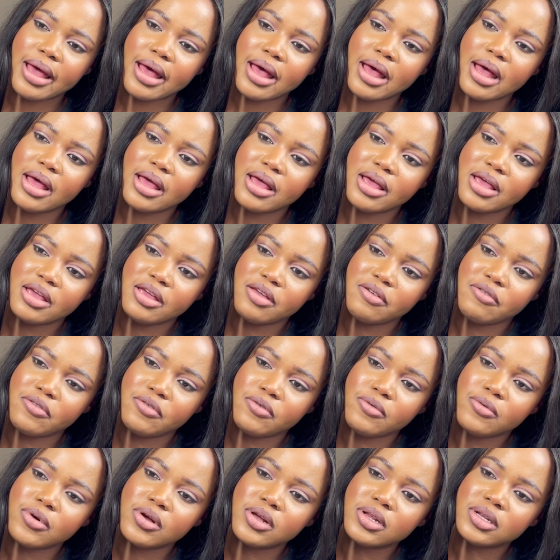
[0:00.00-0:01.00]
It's
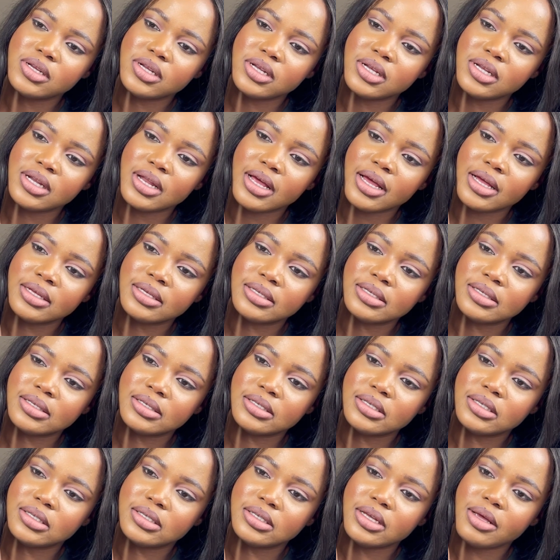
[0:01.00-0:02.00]
extremely long
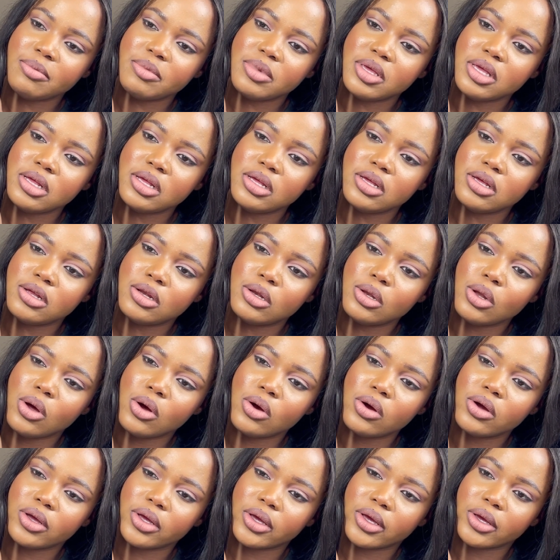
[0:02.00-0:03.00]
and it has
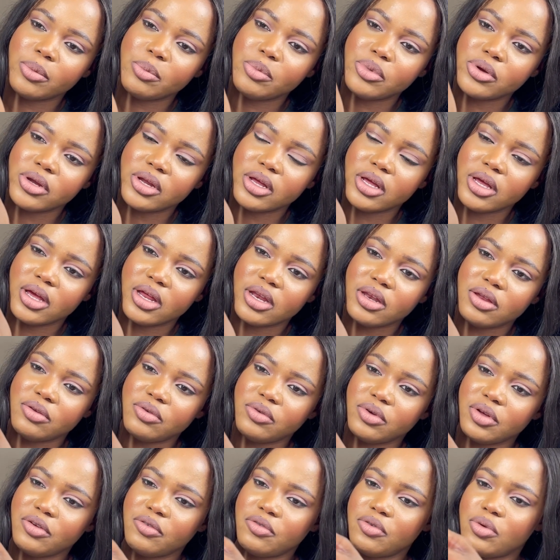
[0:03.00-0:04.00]
3
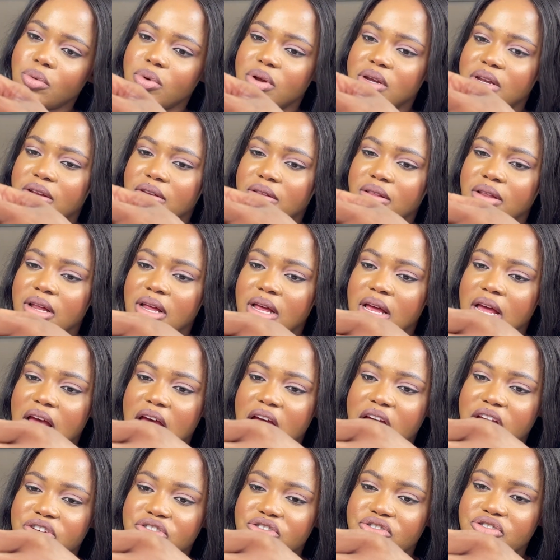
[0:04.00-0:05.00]
hole or
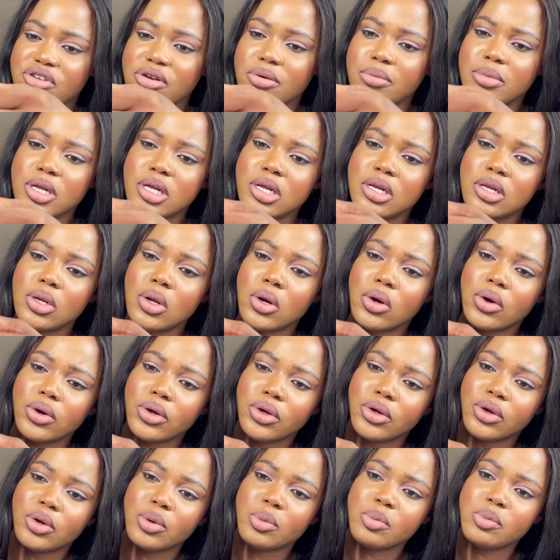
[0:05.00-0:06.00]
hook where you
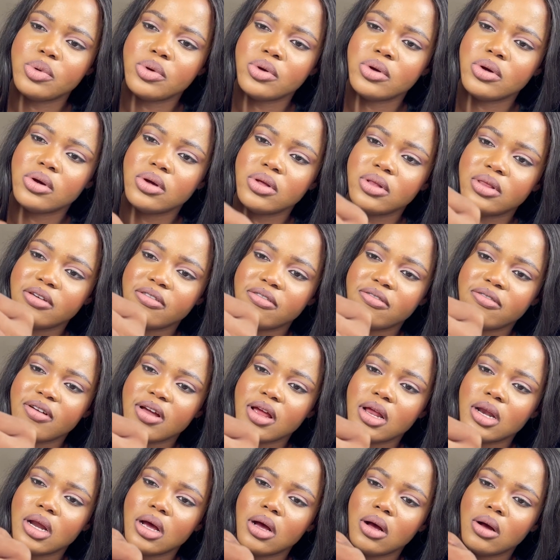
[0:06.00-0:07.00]
can put the clap,
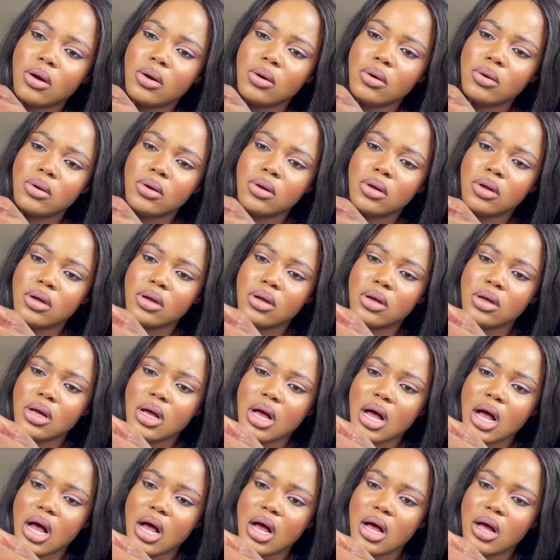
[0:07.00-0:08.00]
the first or the
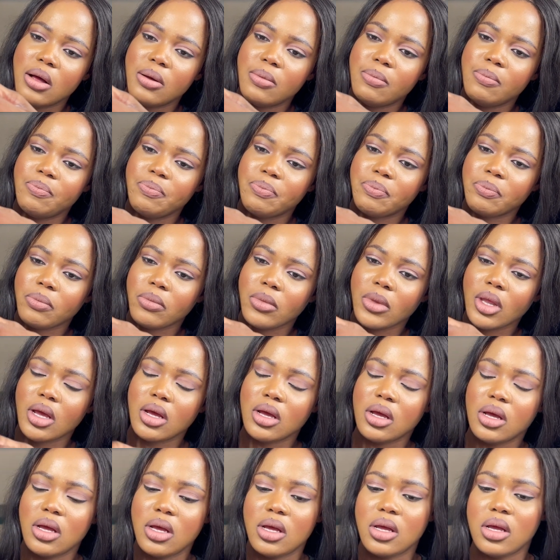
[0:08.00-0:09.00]
second or the
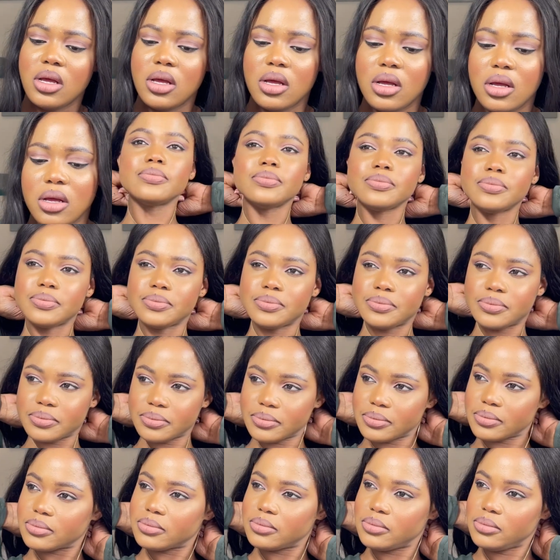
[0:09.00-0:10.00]
third, depending on how
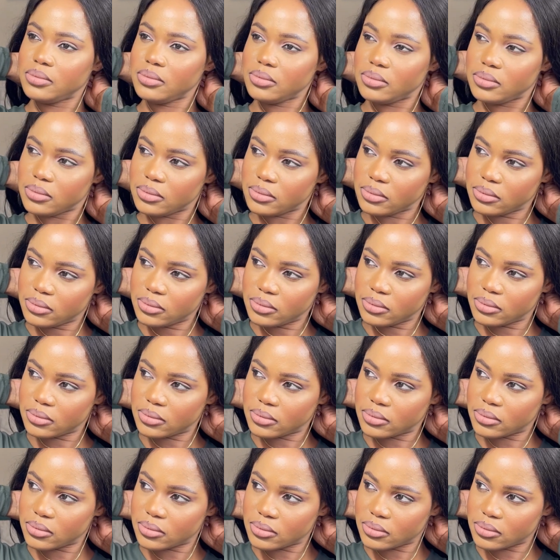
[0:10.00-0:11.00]
short or how long you
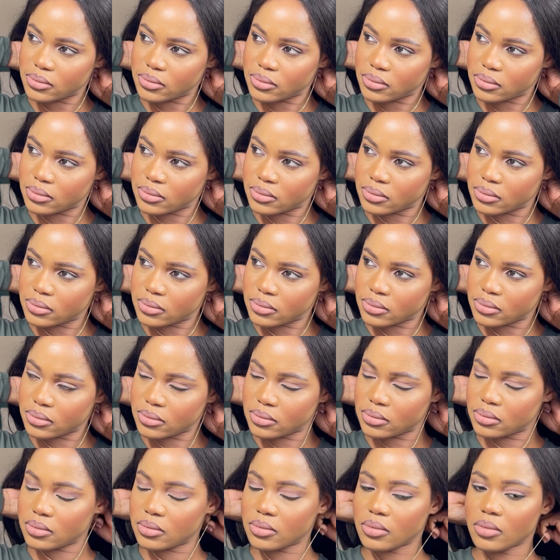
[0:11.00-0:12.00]
want it. I
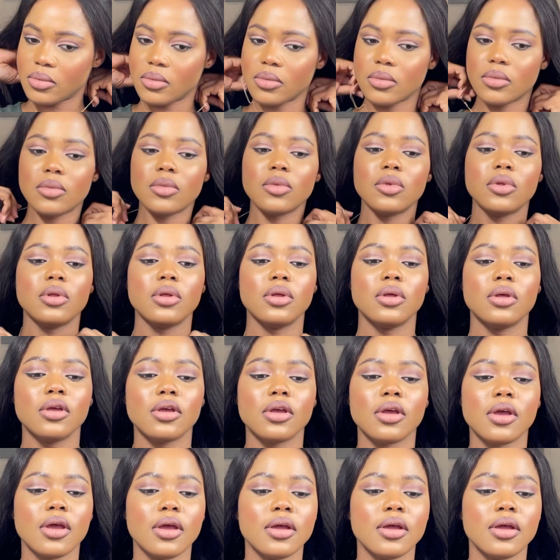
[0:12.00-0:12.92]
love this.